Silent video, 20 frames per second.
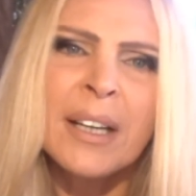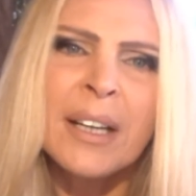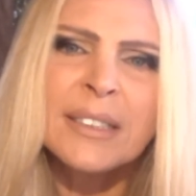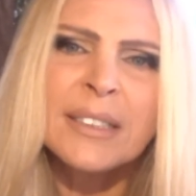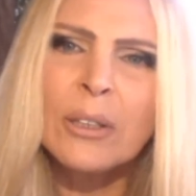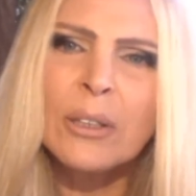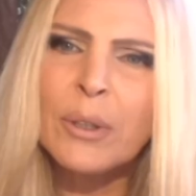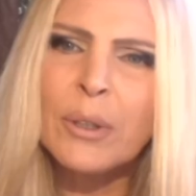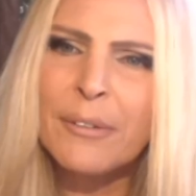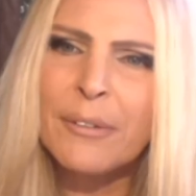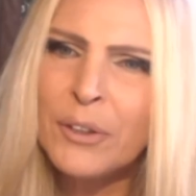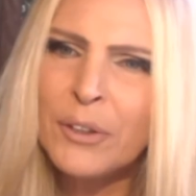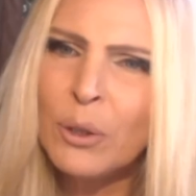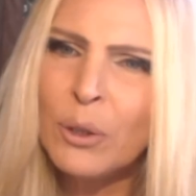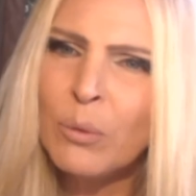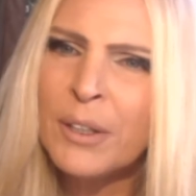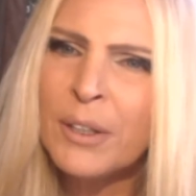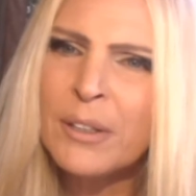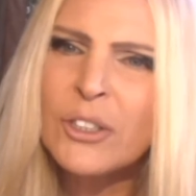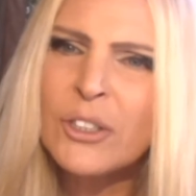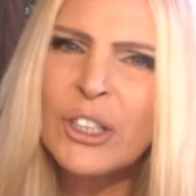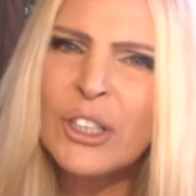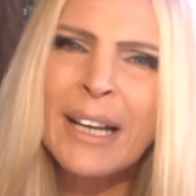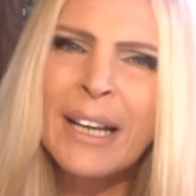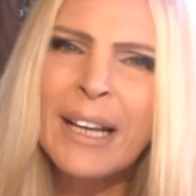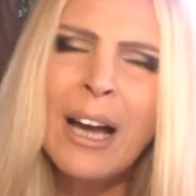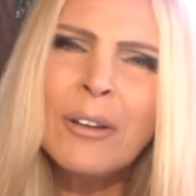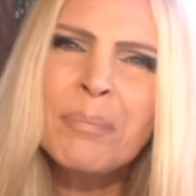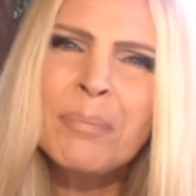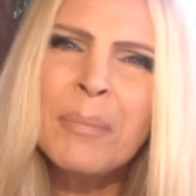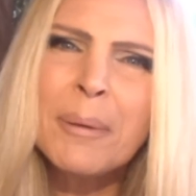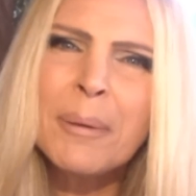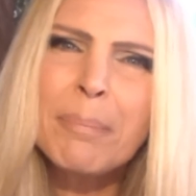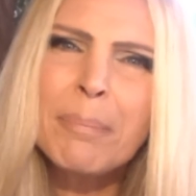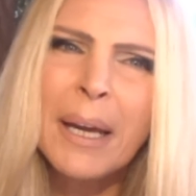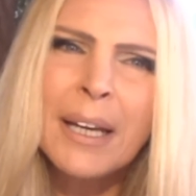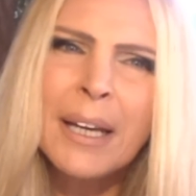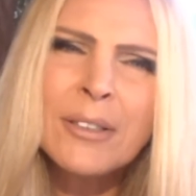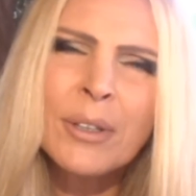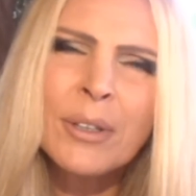So if you want to check out my
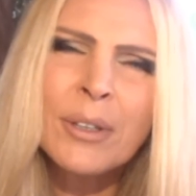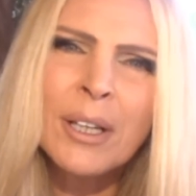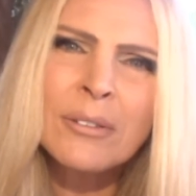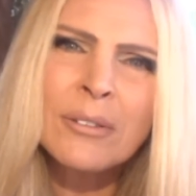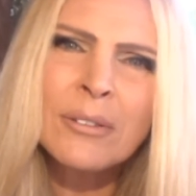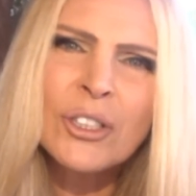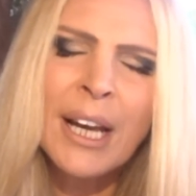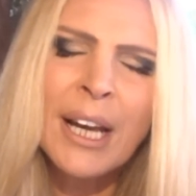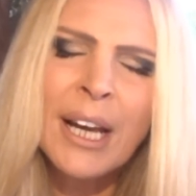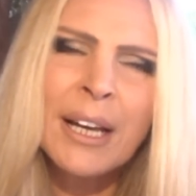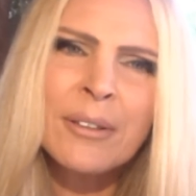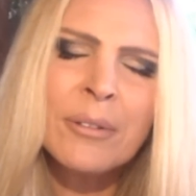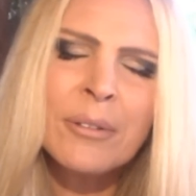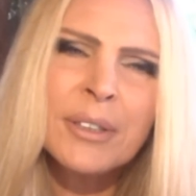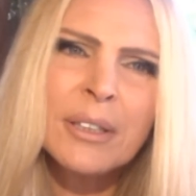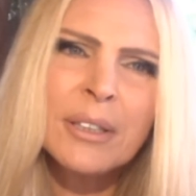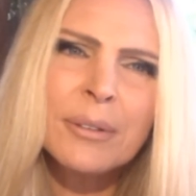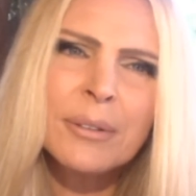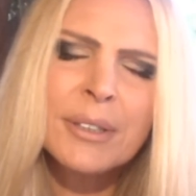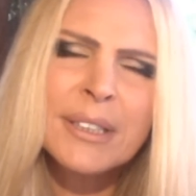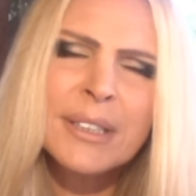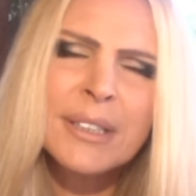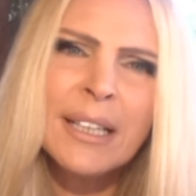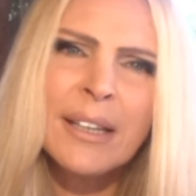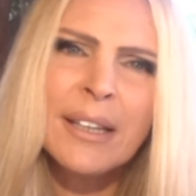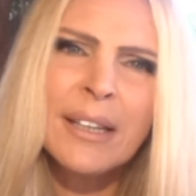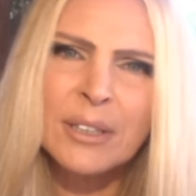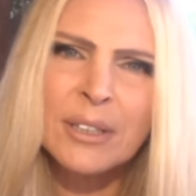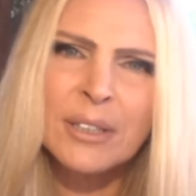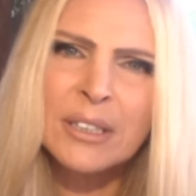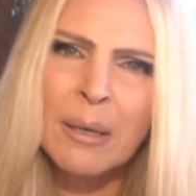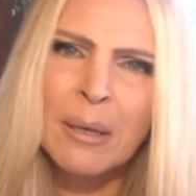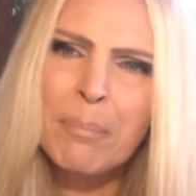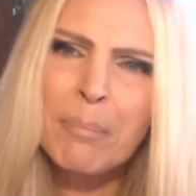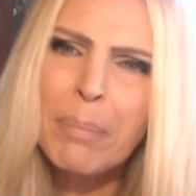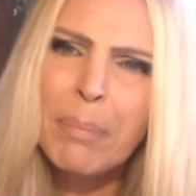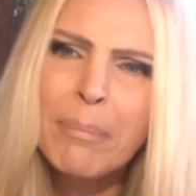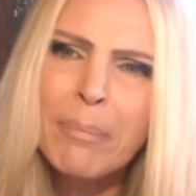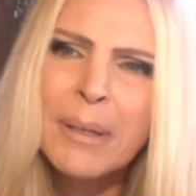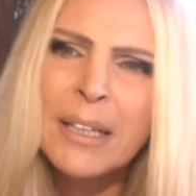Patreon channel, you'll see there's some
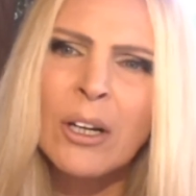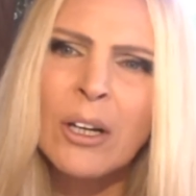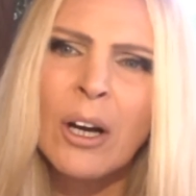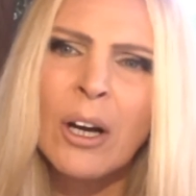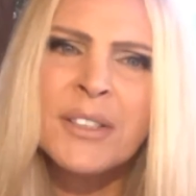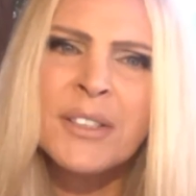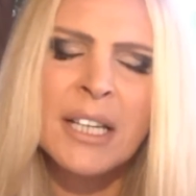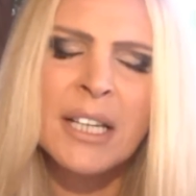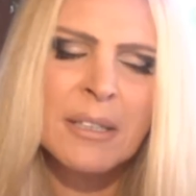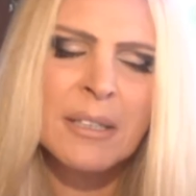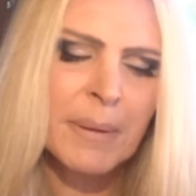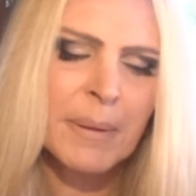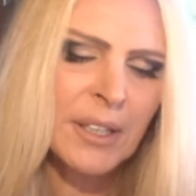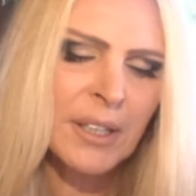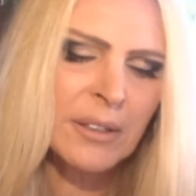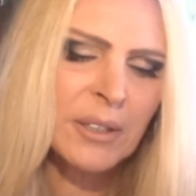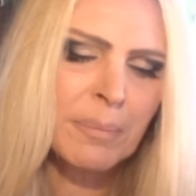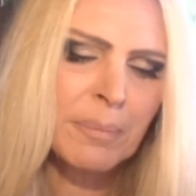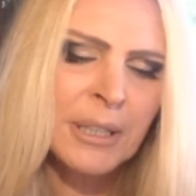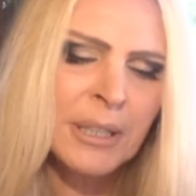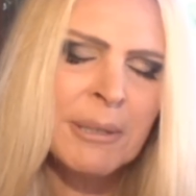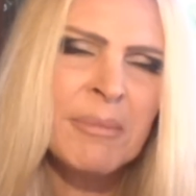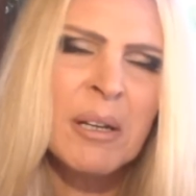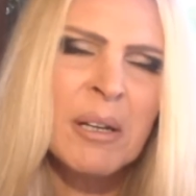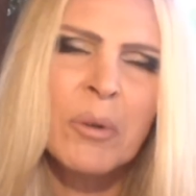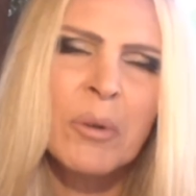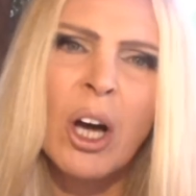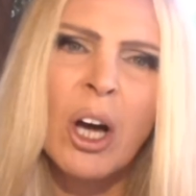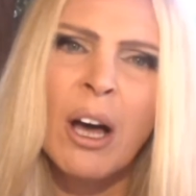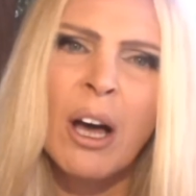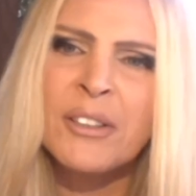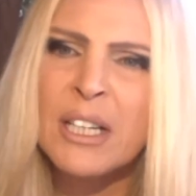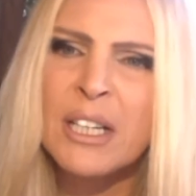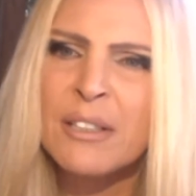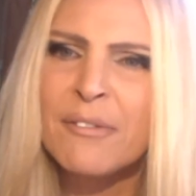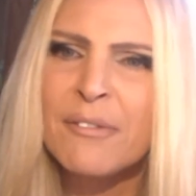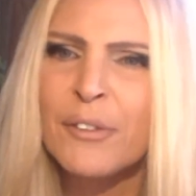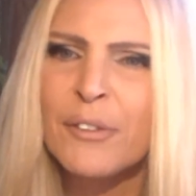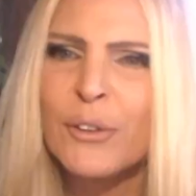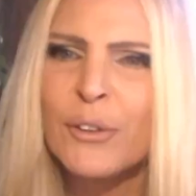public content, but there's premium
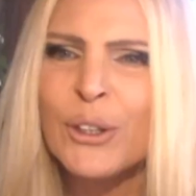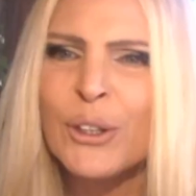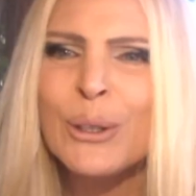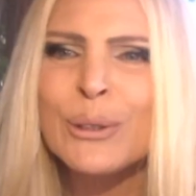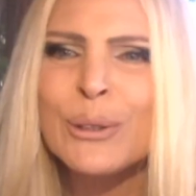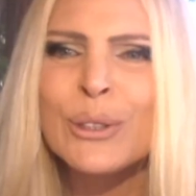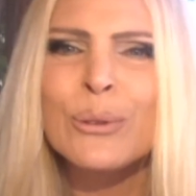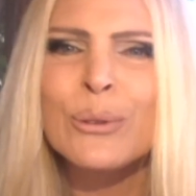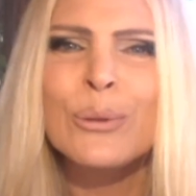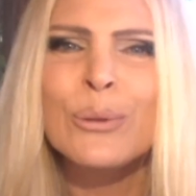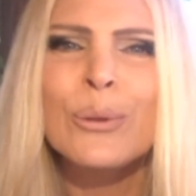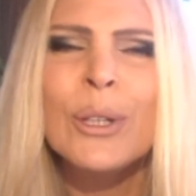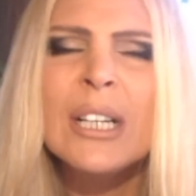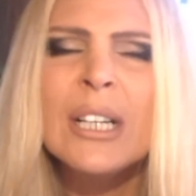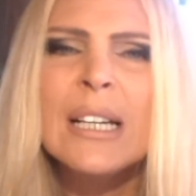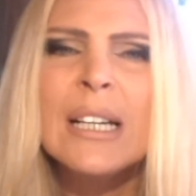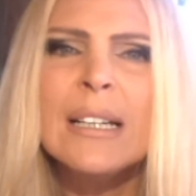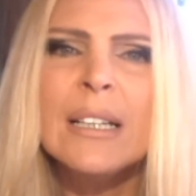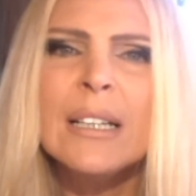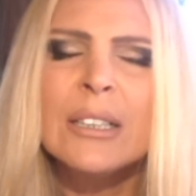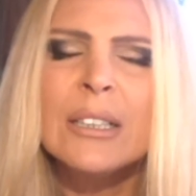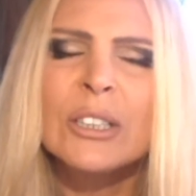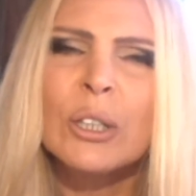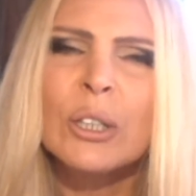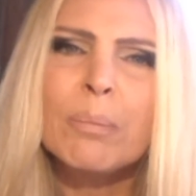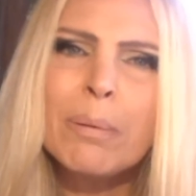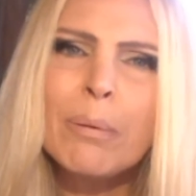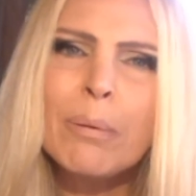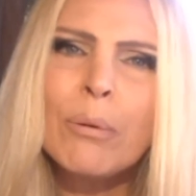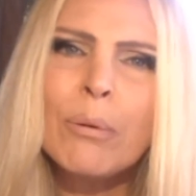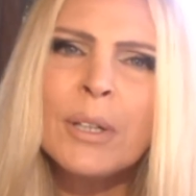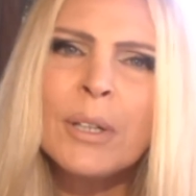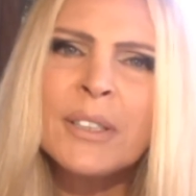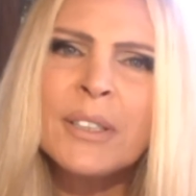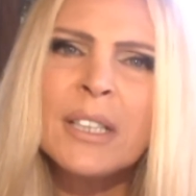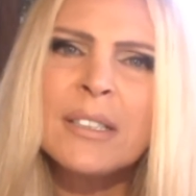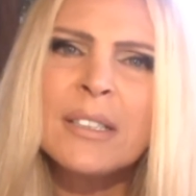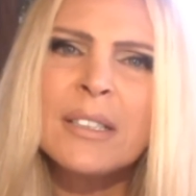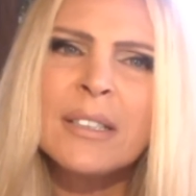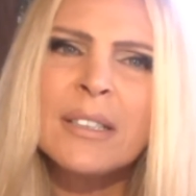content for those who
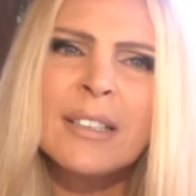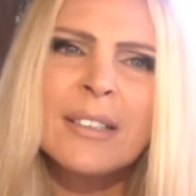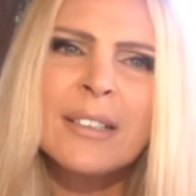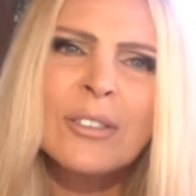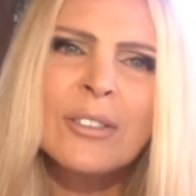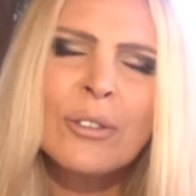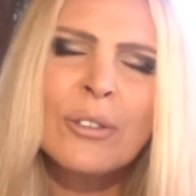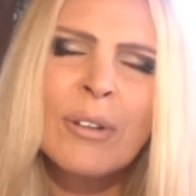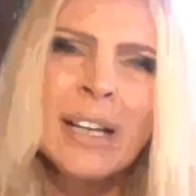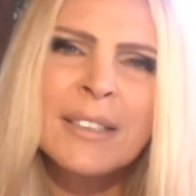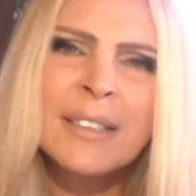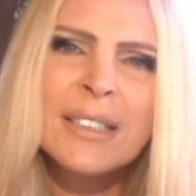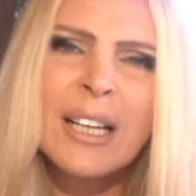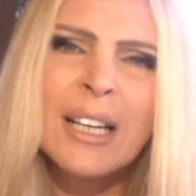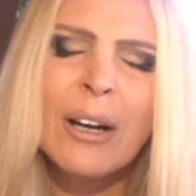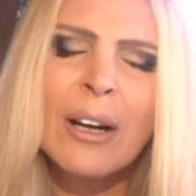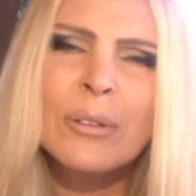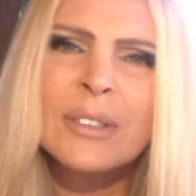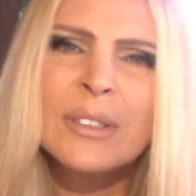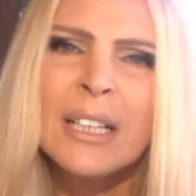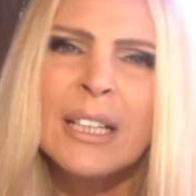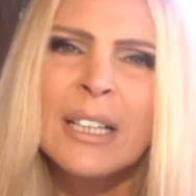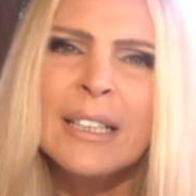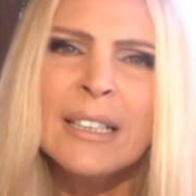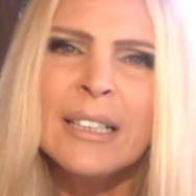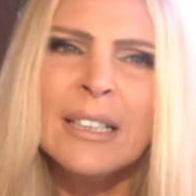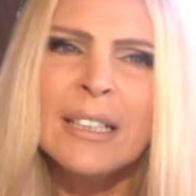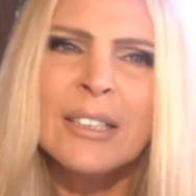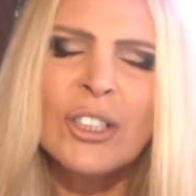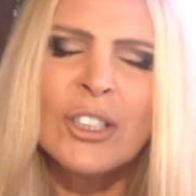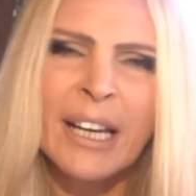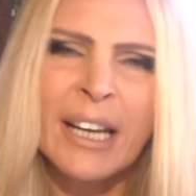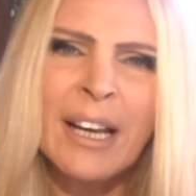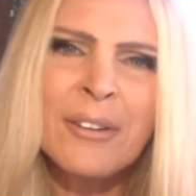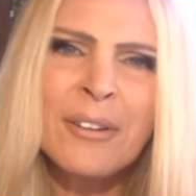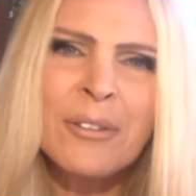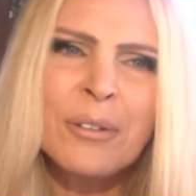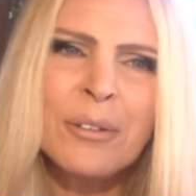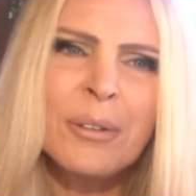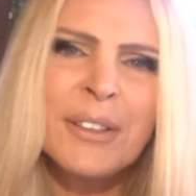support the TRANSCODES
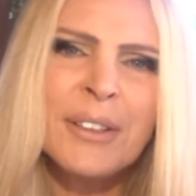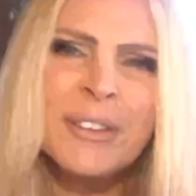channel.